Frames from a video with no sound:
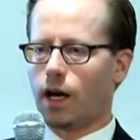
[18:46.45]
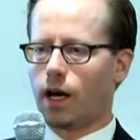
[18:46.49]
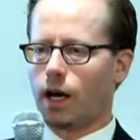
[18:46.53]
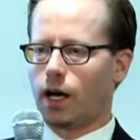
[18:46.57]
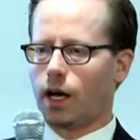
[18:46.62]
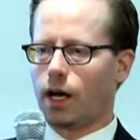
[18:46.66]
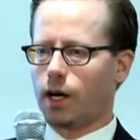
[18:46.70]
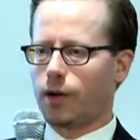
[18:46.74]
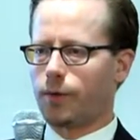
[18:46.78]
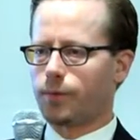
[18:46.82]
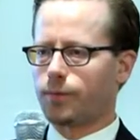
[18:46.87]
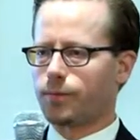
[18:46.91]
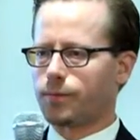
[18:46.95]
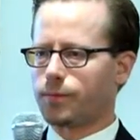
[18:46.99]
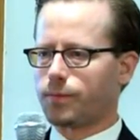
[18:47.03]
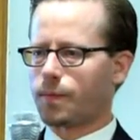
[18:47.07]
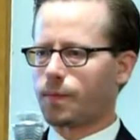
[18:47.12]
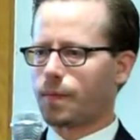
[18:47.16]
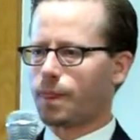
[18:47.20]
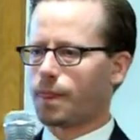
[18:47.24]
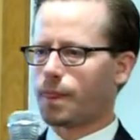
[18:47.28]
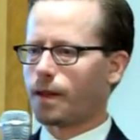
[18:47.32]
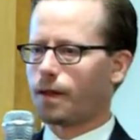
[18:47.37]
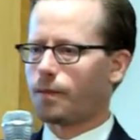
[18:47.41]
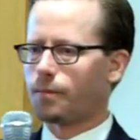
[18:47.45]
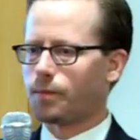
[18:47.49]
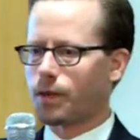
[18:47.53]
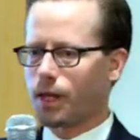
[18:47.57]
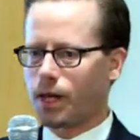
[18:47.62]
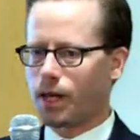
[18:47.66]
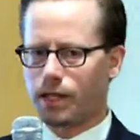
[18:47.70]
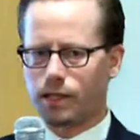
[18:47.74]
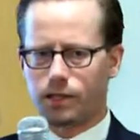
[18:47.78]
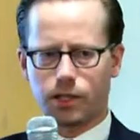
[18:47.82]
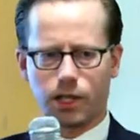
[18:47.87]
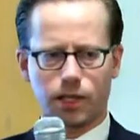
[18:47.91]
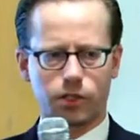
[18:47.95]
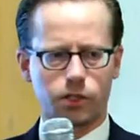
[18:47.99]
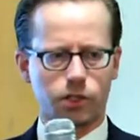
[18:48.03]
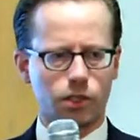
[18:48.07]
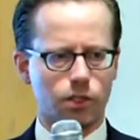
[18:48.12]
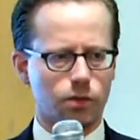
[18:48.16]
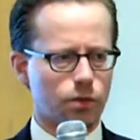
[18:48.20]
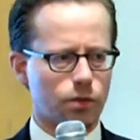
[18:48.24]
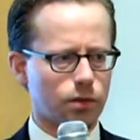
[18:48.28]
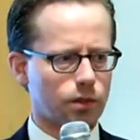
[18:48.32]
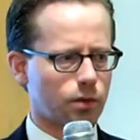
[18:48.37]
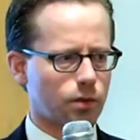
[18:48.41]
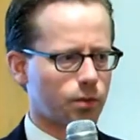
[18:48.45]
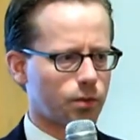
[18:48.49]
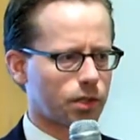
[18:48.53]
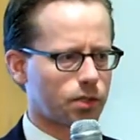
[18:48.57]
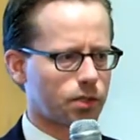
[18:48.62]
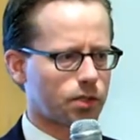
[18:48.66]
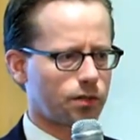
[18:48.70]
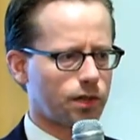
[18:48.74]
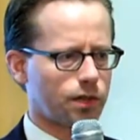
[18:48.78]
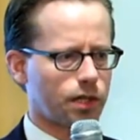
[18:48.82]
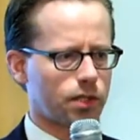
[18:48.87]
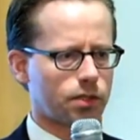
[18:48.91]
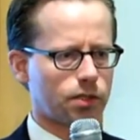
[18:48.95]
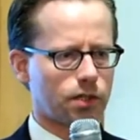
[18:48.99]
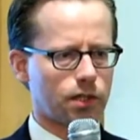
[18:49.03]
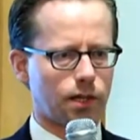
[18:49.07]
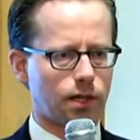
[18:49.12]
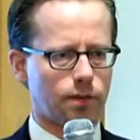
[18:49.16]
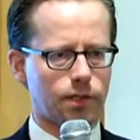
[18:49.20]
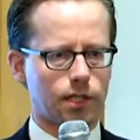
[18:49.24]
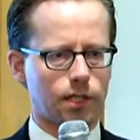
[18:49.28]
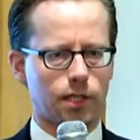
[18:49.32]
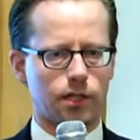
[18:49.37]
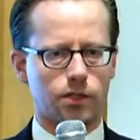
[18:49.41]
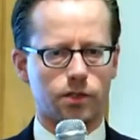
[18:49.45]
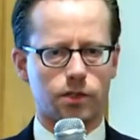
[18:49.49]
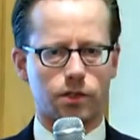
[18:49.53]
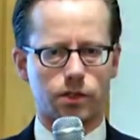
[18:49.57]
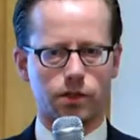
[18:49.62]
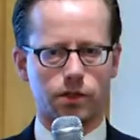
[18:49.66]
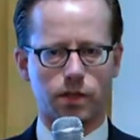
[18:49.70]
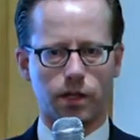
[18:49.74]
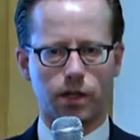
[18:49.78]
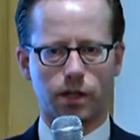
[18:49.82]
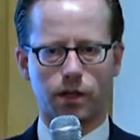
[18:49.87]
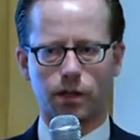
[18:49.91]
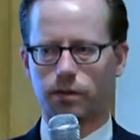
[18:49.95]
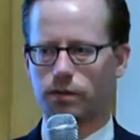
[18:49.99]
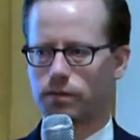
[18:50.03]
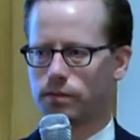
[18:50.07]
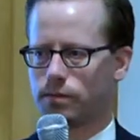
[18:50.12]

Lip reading: Any tension with our preservation obligations there?